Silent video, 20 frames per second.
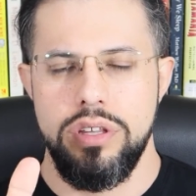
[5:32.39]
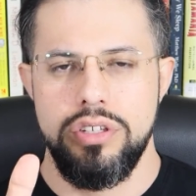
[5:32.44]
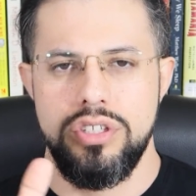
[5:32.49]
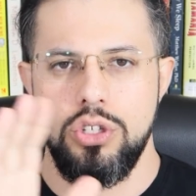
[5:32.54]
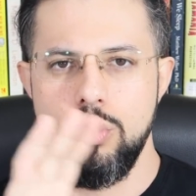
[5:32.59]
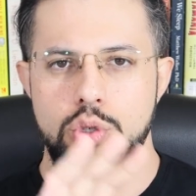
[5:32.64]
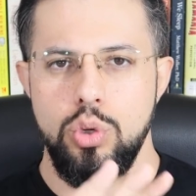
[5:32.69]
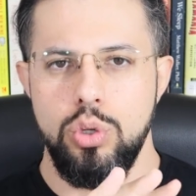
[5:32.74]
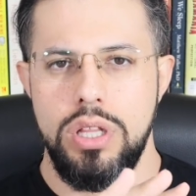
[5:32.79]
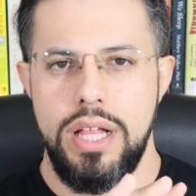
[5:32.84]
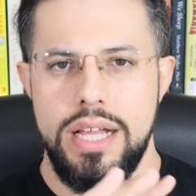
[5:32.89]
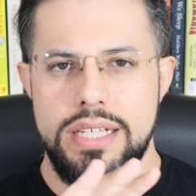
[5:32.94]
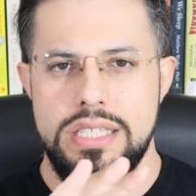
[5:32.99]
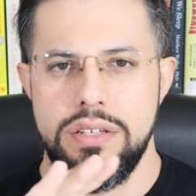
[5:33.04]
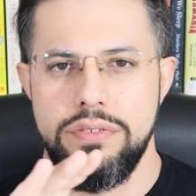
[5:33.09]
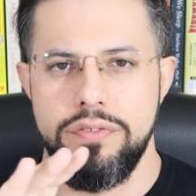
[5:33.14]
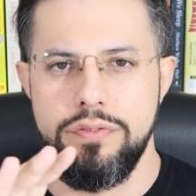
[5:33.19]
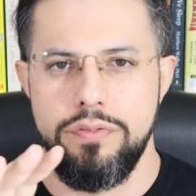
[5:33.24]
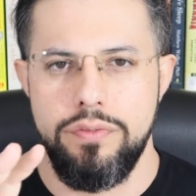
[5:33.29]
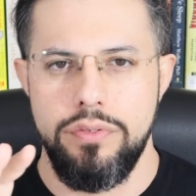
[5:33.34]
there's a new
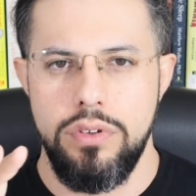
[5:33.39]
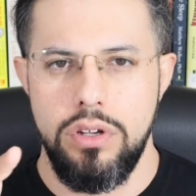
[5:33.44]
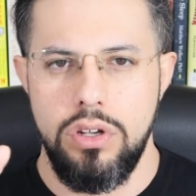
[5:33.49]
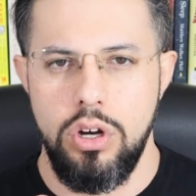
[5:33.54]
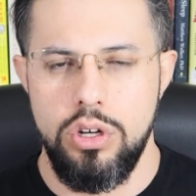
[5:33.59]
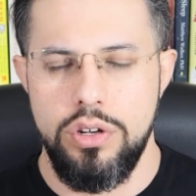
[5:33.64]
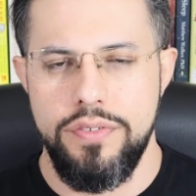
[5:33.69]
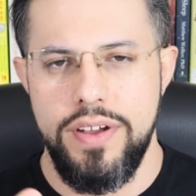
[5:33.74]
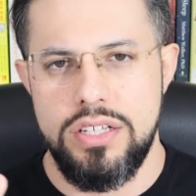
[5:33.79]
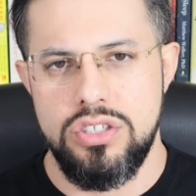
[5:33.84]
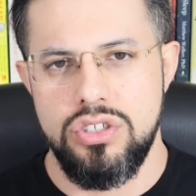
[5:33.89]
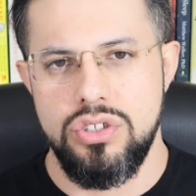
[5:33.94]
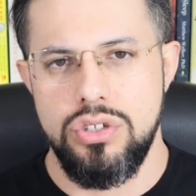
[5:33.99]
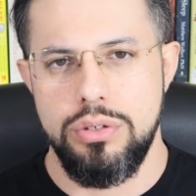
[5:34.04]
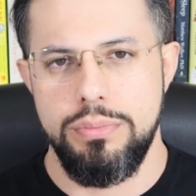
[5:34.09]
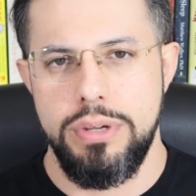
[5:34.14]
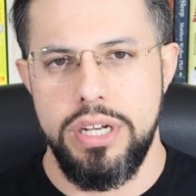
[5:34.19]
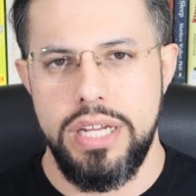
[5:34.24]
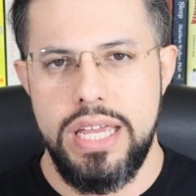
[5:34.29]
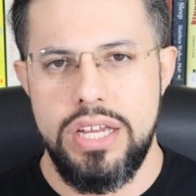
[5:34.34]
class of
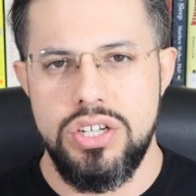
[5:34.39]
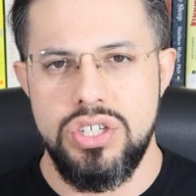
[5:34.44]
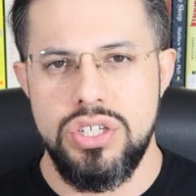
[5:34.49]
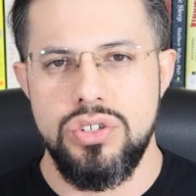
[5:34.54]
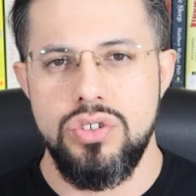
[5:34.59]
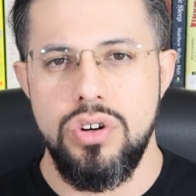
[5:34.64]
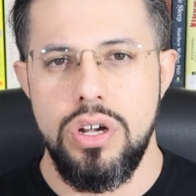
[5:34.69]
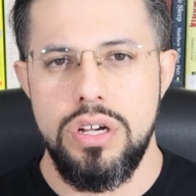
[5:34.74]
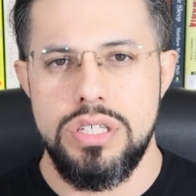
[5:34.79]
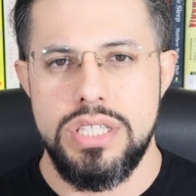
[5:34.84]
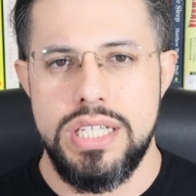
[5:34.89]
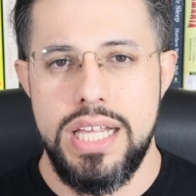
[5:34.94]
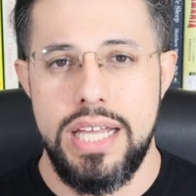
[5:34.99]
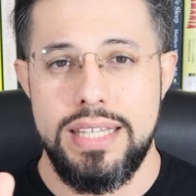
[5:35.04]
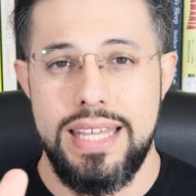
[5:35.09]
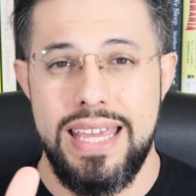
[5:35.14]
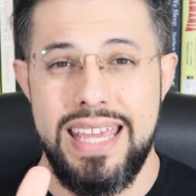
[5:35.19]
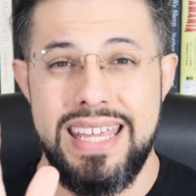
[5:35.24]
cardiovascular medication drugs that